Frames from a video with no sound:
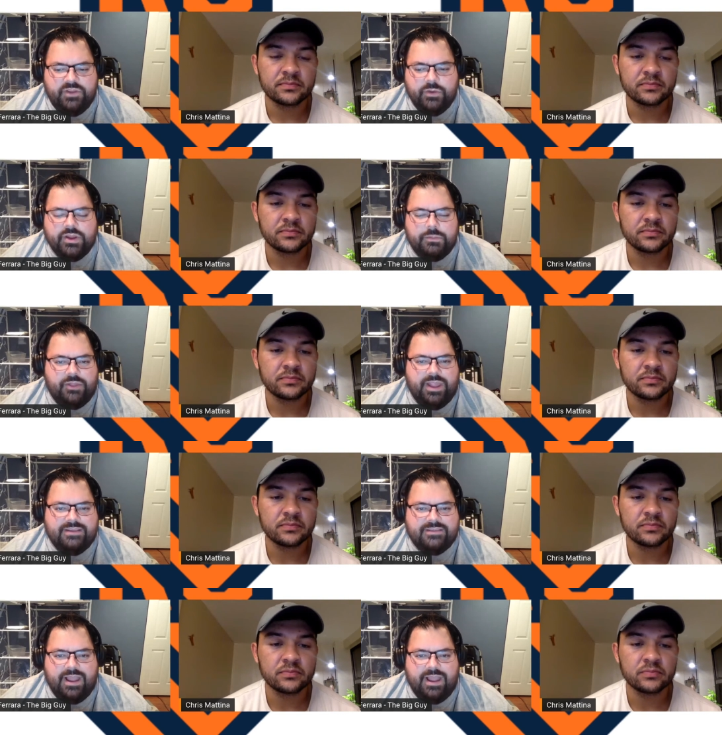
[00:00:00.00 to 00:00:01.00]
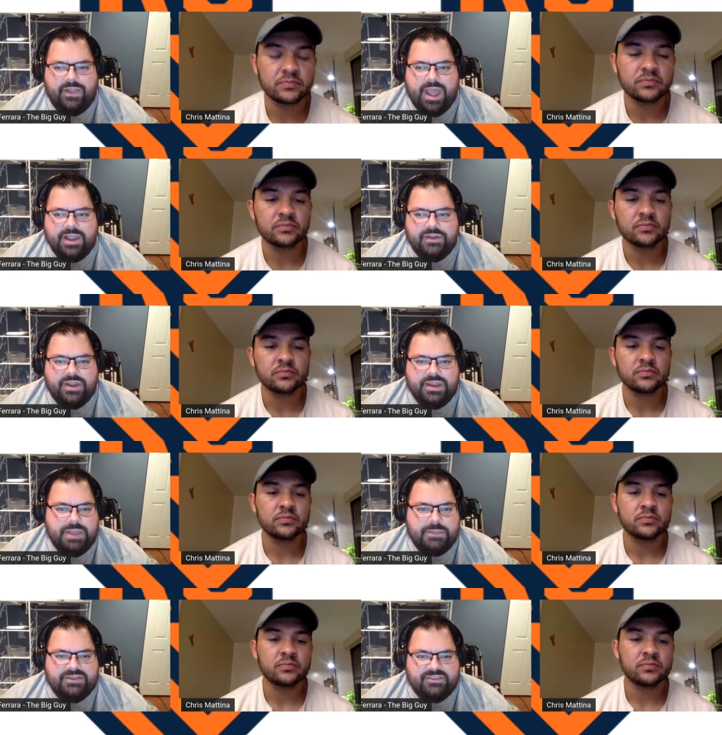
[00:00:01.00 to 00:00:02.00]
Speaker 1: viewing your playing style, I
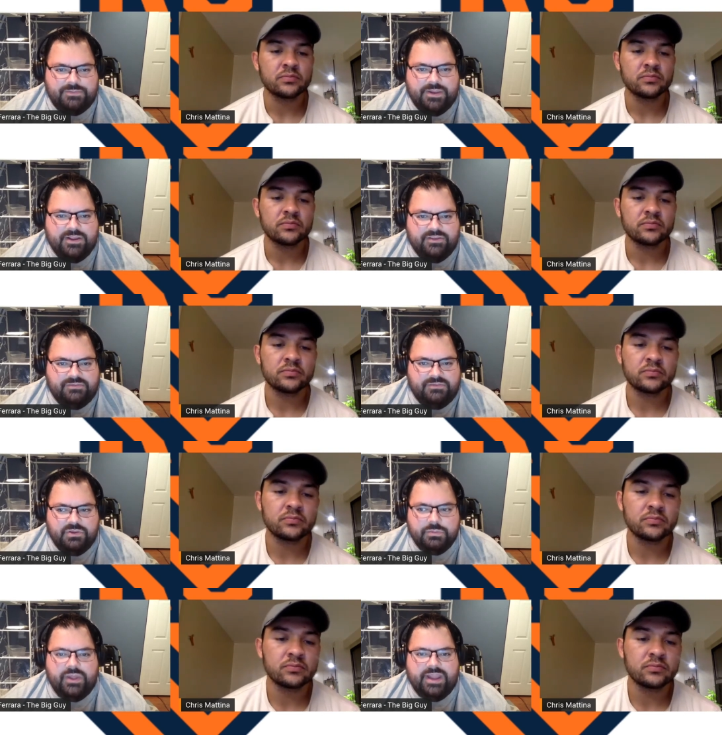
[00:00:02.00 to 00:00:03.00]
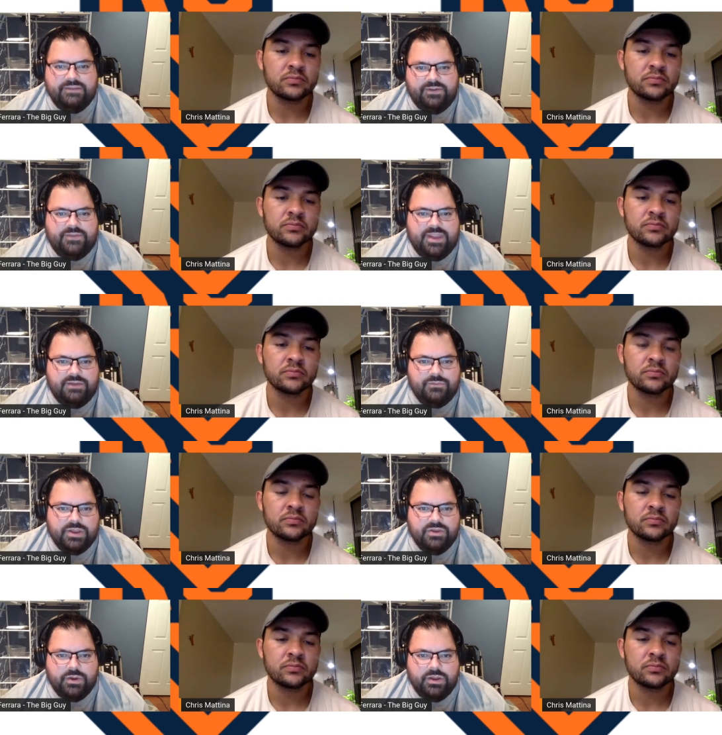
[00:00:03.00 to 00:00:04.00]
agree, and maybe it's just because you played
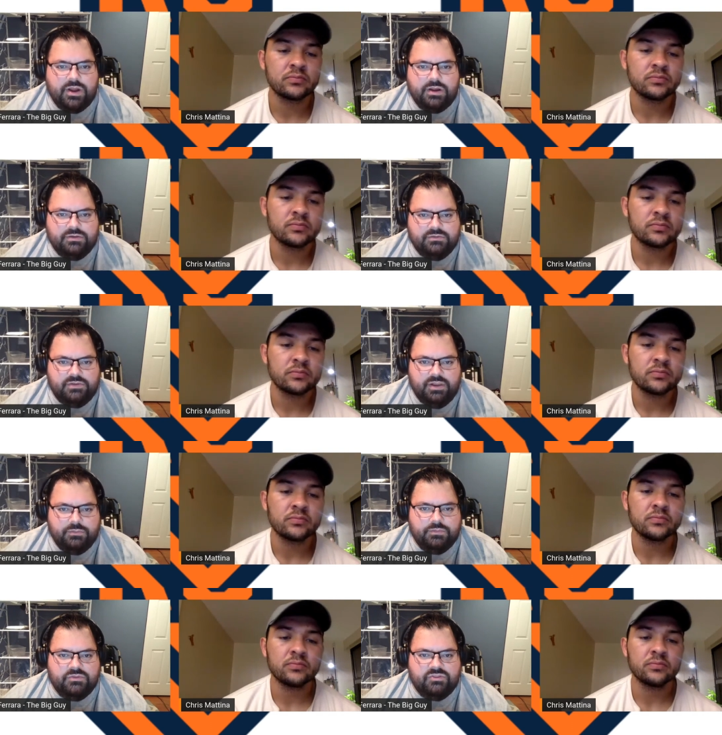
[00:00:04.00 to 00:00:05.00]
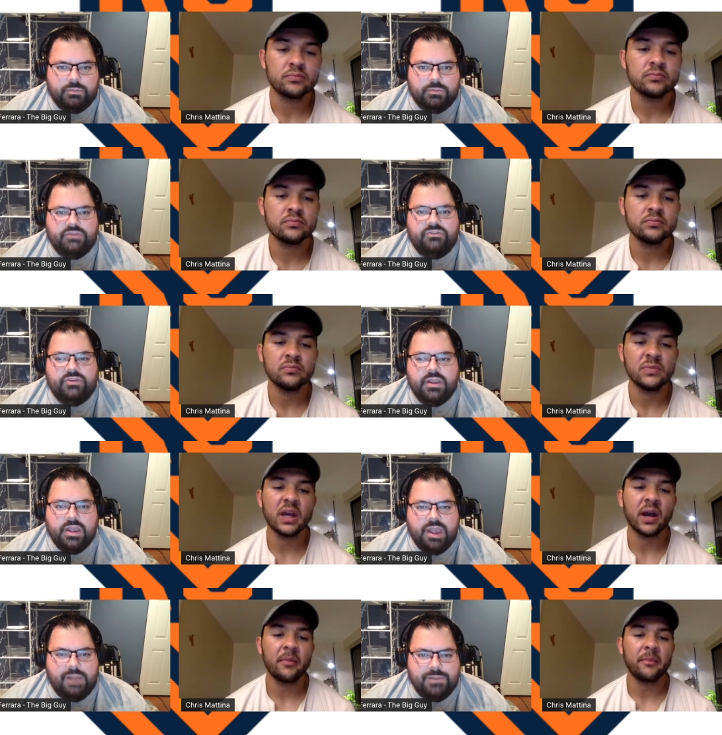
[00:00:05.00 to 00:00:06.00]
15 when you were young, you know, so much. Yeah.
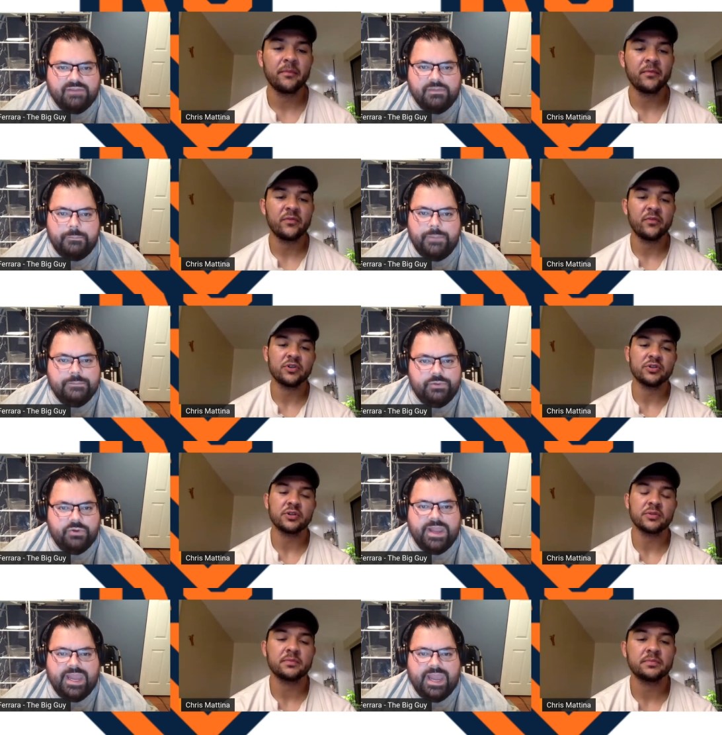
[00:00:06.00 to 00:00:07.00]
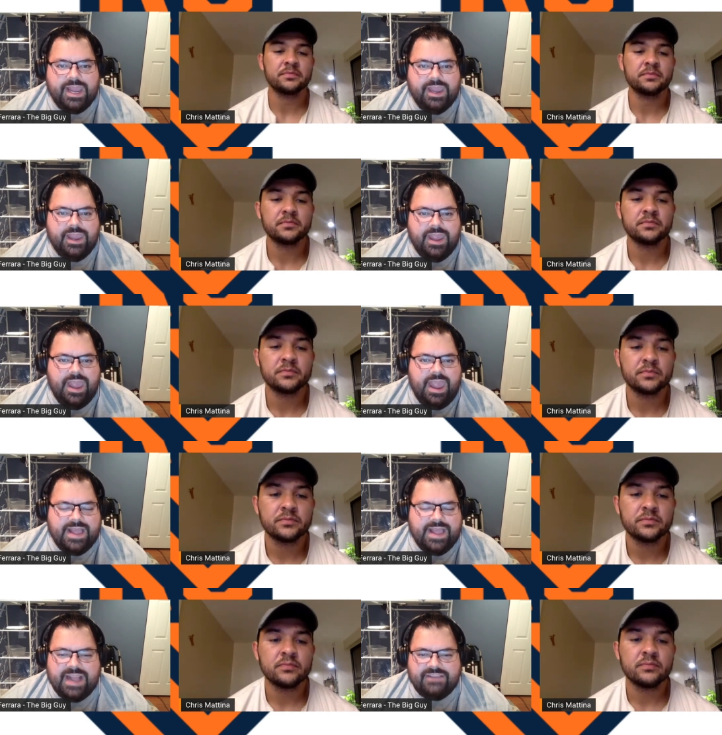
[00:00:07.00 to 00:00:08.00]
I mean, you have a big booming kick,
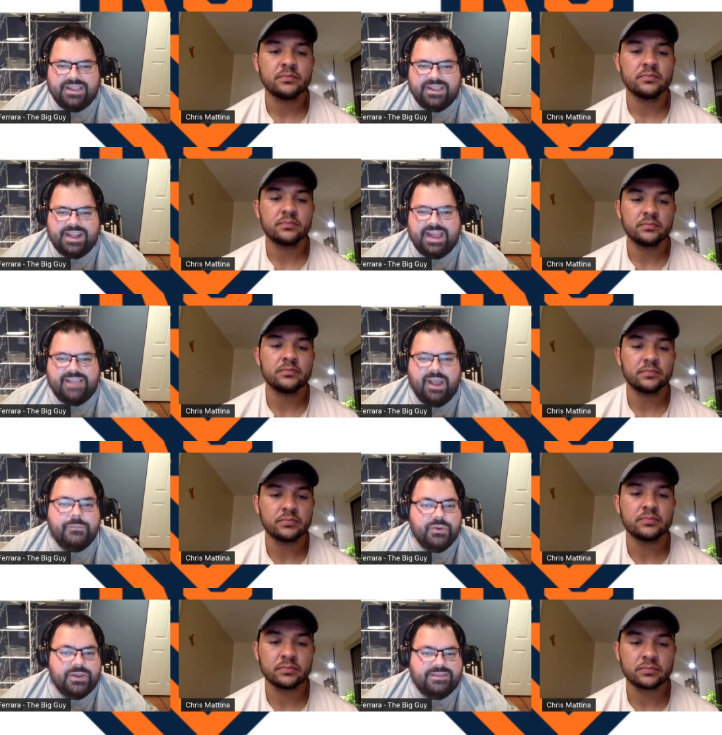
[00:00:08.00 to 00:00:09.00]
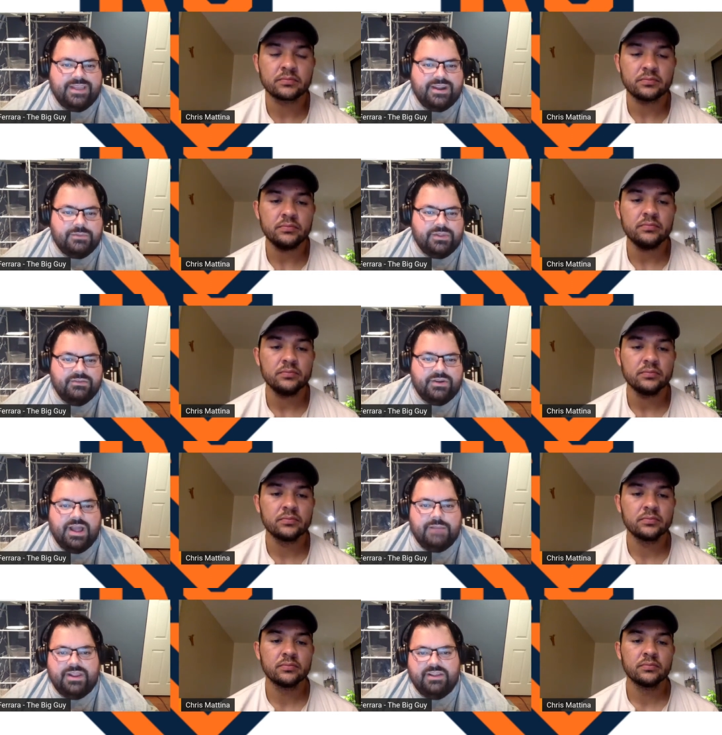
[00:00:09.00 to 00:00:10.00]
and that actually that has helped you at center, believe it
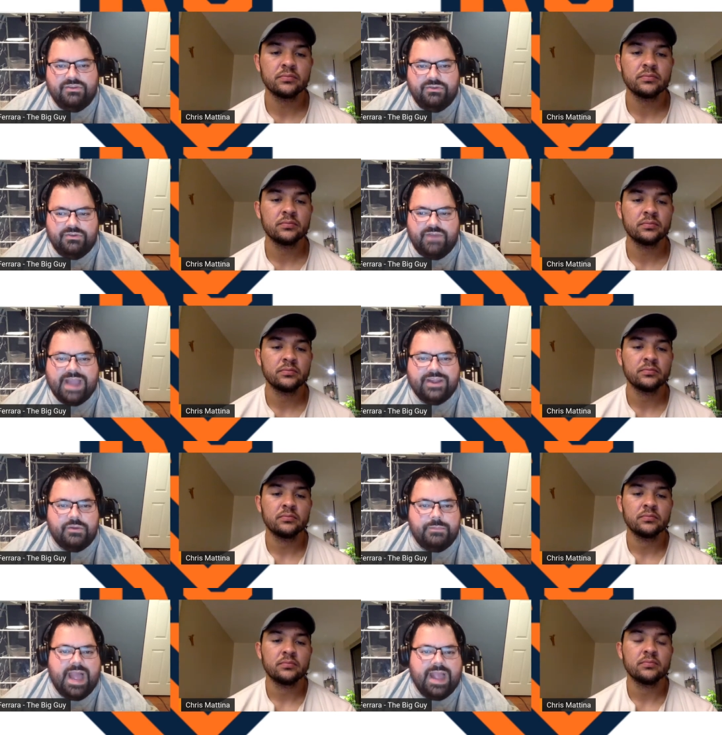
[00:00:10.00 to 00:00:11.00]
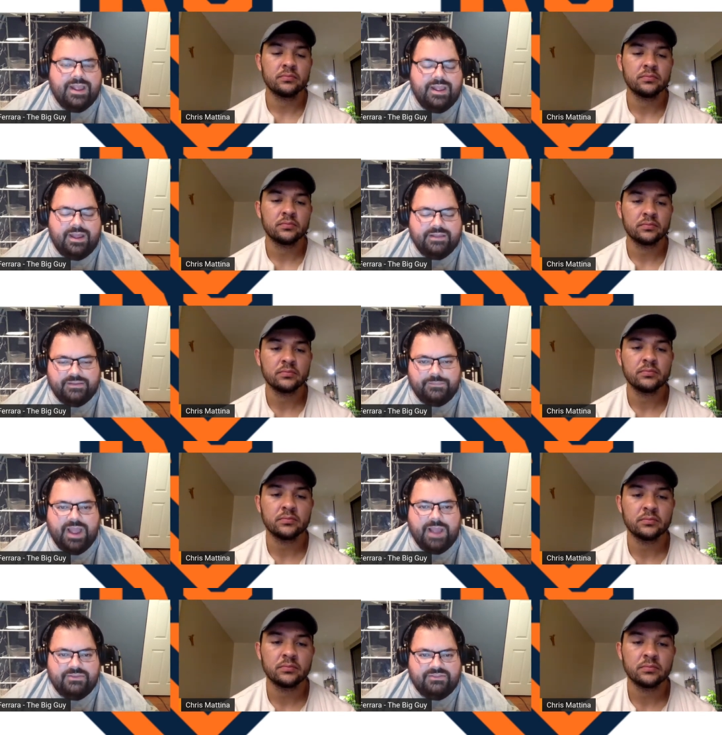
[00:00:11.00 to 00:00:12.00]
or not, because you you've had to go back uh,
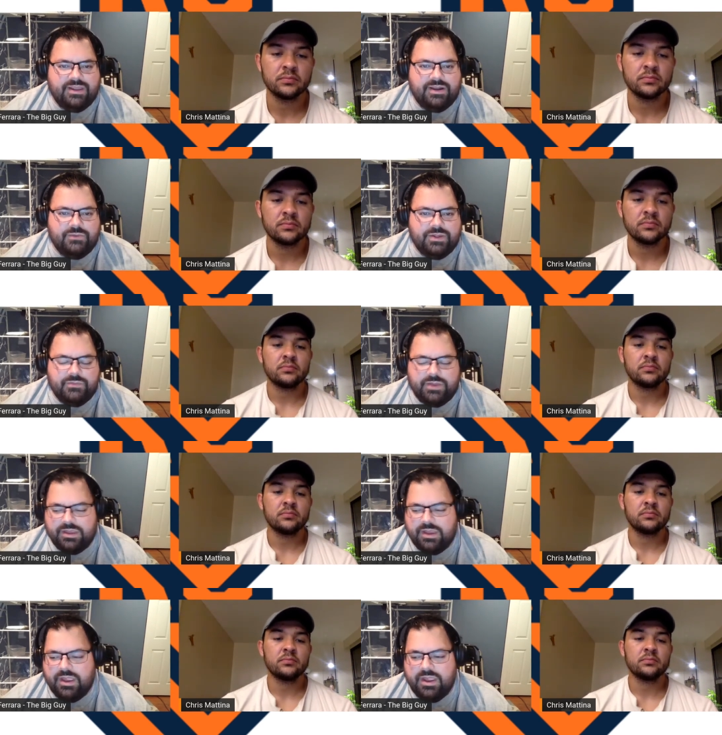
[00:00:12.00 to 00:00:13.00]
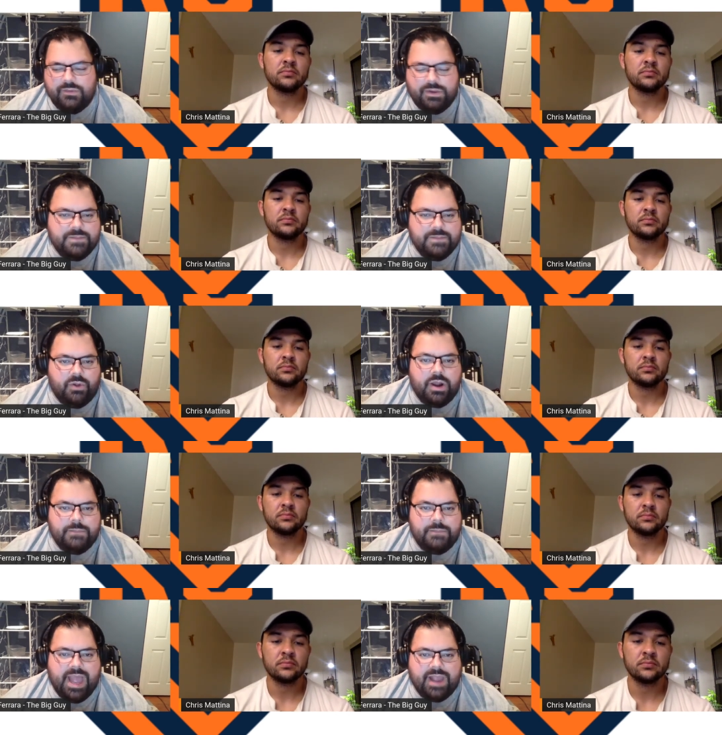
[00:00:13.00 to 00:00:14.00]
sometimes at center when when when people
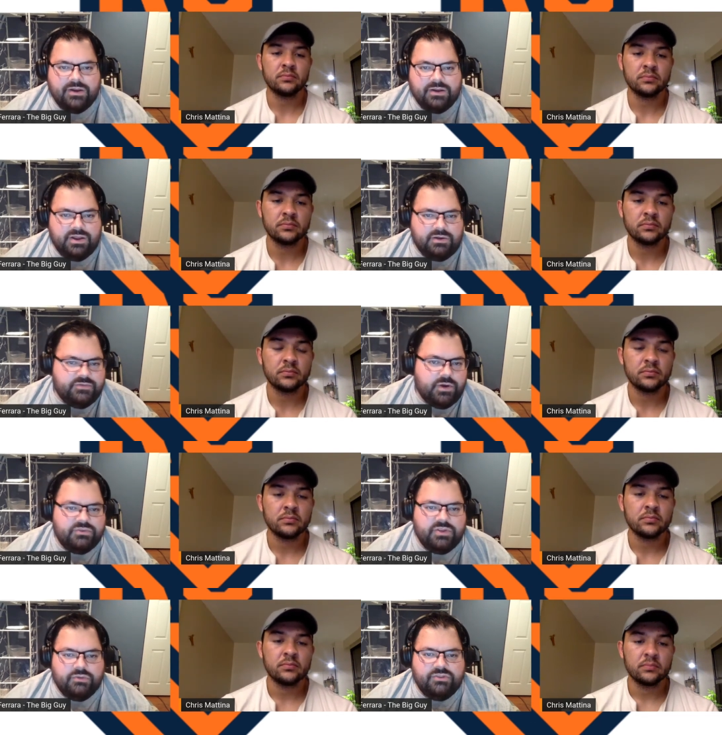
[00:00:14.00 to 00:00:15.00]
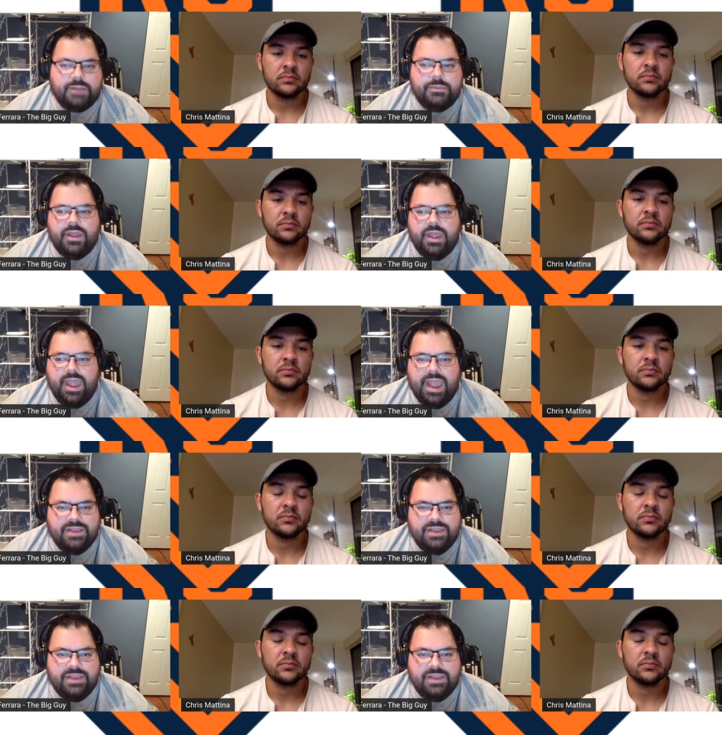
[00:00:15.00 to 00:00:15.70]
aren't back or you know Fodes goes up,